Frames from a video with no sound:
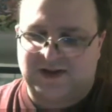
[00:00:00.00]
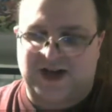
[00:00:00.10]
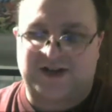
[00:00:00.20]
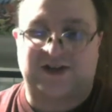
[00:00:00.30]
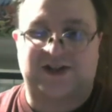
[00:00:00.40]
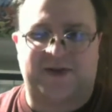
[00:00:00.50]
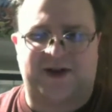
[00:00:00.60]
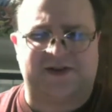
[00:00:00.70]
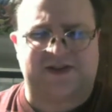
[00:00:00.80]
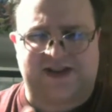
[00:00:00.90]
And there's some
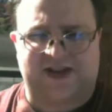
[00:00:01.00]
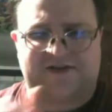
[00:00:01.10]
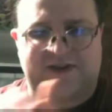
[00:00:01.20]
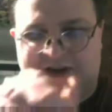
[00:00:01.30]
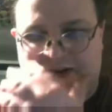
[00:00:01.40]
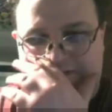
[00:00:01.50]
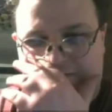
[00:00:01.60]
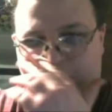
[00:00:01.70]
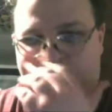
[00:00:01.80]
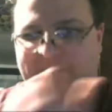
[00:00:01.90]
other stuff, you know,
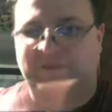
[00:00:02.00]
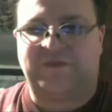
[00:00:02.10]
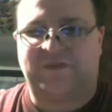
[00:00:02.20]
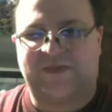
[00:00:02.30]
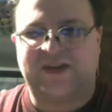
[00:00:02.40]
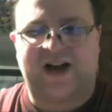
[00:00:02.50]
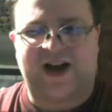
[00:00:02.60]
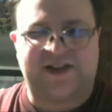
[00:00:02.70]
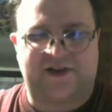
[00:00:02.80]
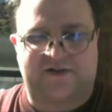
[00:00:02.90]
that from
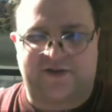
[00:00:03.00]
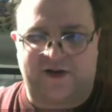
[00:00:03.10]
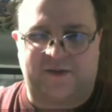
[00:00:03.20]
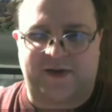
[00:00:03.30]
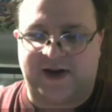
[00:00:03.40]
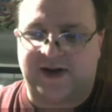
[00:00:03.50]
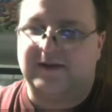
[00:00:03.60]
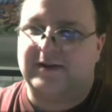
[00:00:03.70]
either film there.